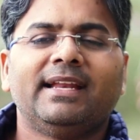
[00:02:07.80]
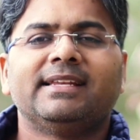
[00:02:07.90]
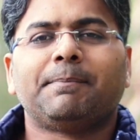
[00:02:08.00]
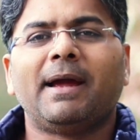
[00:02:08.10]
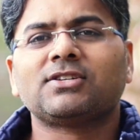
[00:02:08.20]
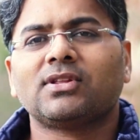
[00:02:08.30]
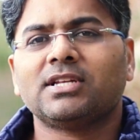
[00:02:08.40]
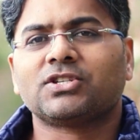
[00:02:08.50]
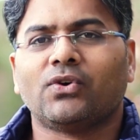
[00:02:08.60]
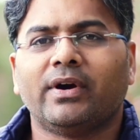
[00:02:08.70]
it depends on
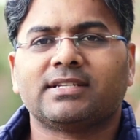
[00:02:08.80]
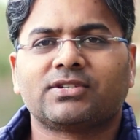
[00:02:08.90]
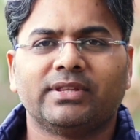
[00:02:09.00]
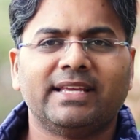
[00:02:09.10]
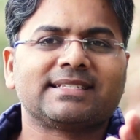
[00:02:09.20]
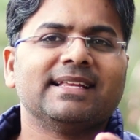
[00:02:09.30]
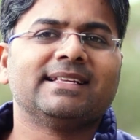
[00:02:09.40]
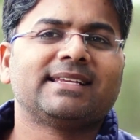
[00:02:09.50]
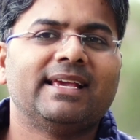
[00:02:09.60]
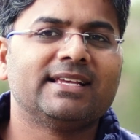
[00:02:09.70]
the choice. So this
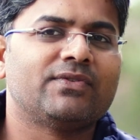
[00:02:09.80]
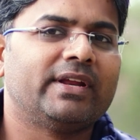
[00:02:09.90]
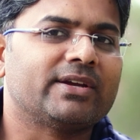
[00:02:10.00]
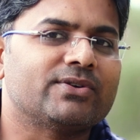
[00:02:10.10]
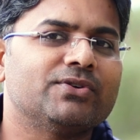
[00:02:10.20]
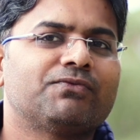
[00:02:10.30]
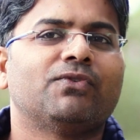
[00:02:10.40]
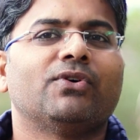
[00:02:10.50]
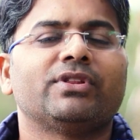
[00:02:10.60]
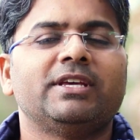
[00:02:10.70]
lens is very good
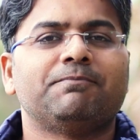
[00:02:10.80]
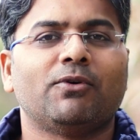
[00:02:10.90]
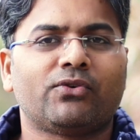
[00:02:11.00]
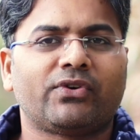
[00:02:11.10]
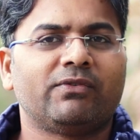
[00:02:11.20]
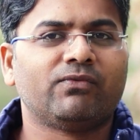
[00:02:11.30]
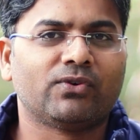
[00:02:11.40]
for the portrait